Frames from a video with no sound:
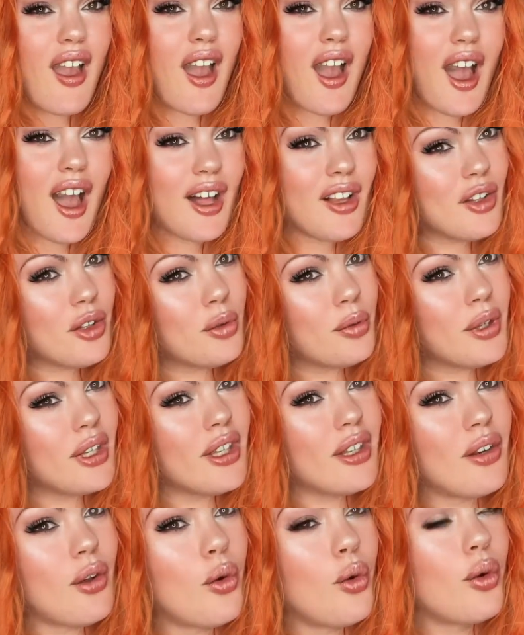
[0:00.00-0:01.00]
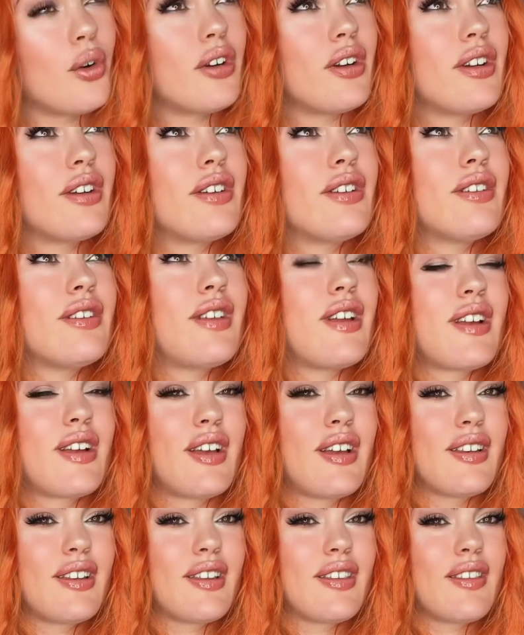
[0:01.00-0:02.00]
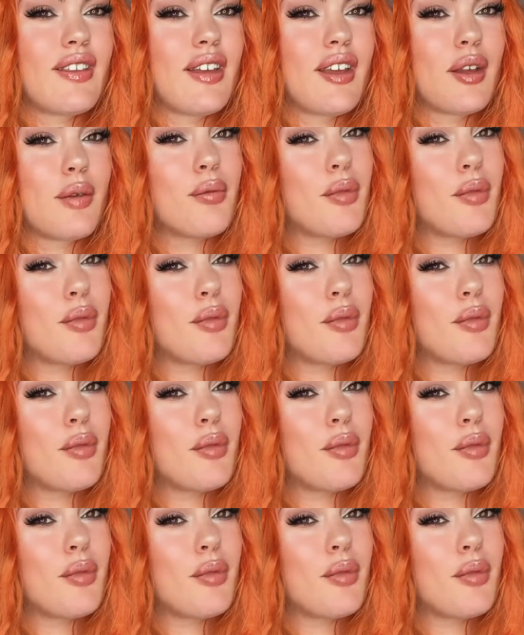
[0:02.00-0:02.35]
Halloween, horror, that kind of thing.